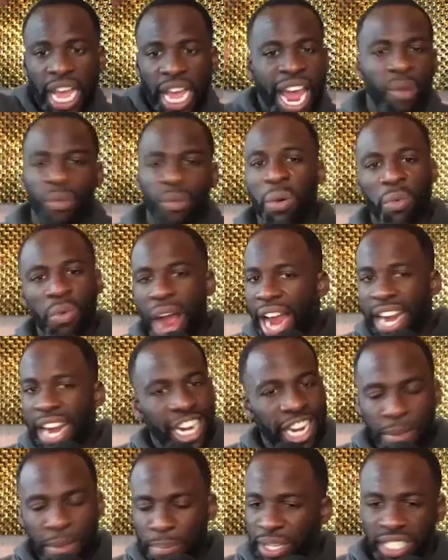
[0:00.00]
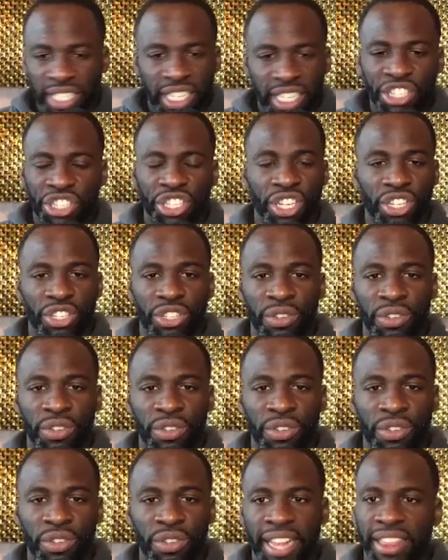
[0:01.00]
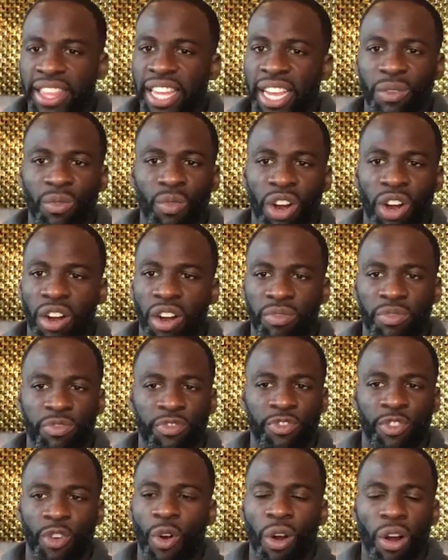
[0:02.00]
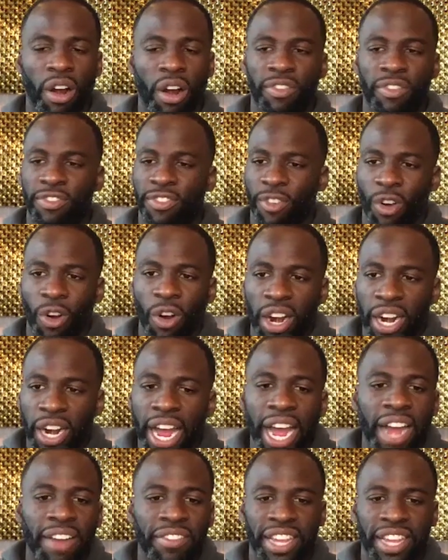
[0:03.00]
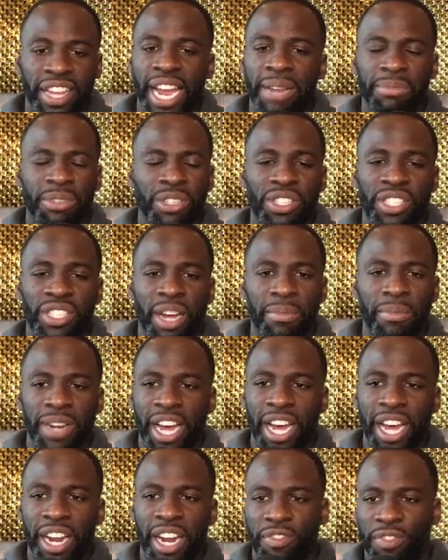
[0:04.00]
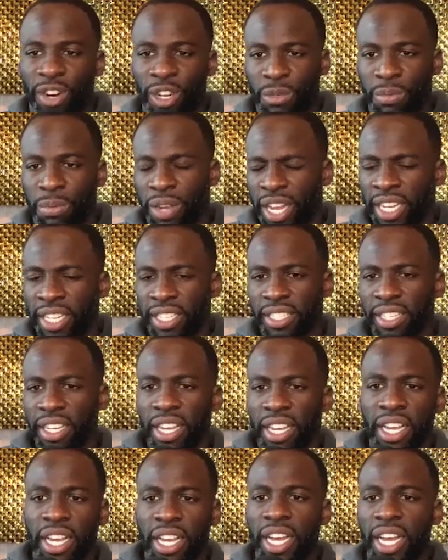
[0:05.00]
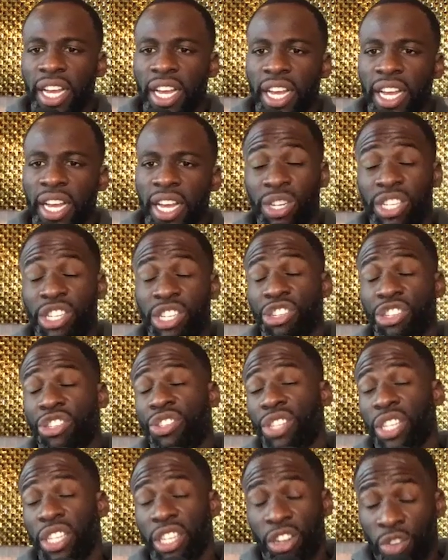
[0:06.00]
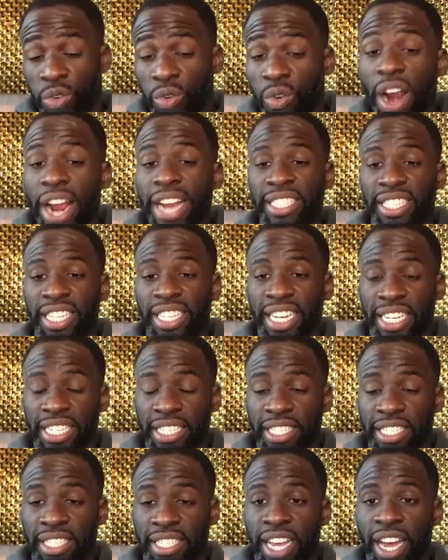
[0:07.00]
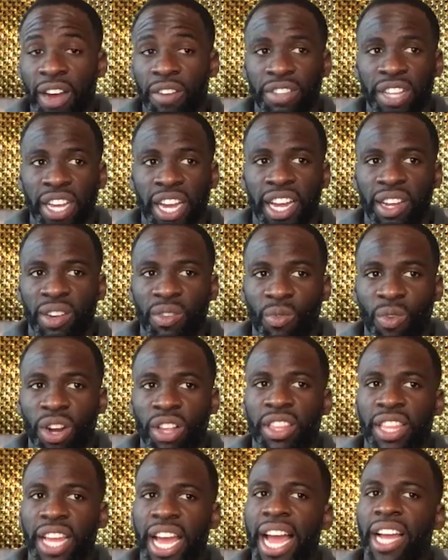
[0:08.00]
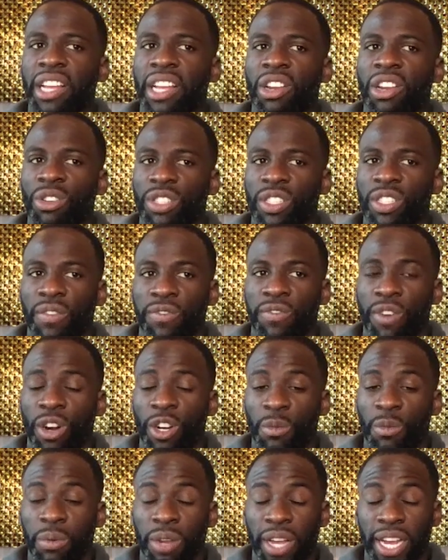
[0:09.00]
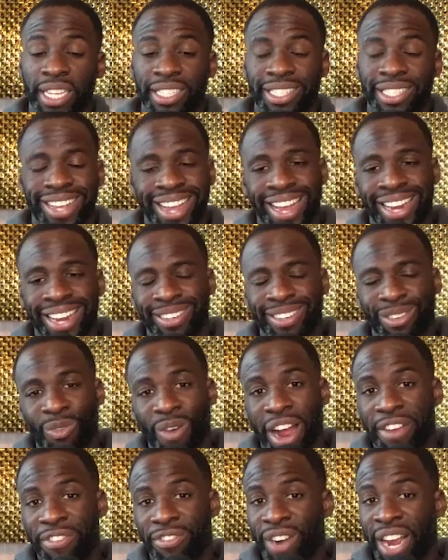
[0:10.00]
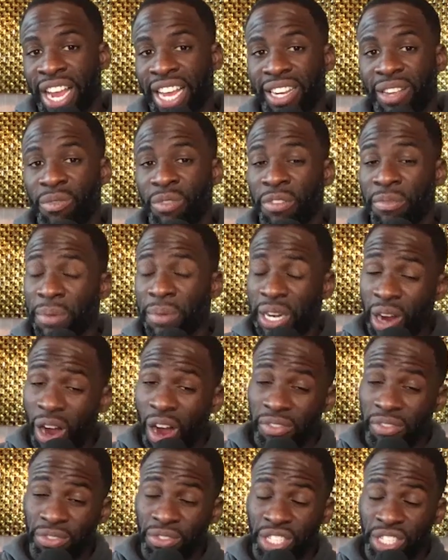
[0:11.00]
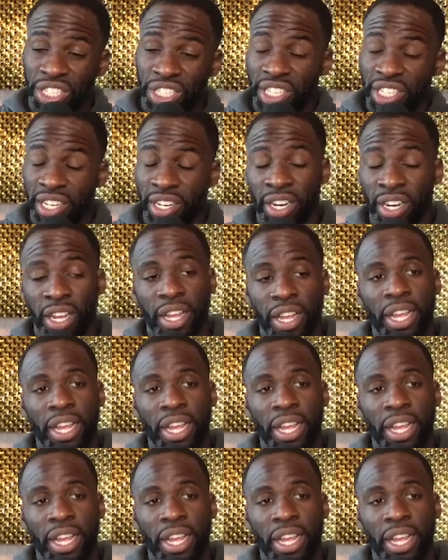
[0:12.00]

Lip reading: And we're right in a position to do that. I think we're 4 or 4.5 games or something out of first place, which is crazy in itself that we're that close to first place. And quite frankly, we've been awful this year.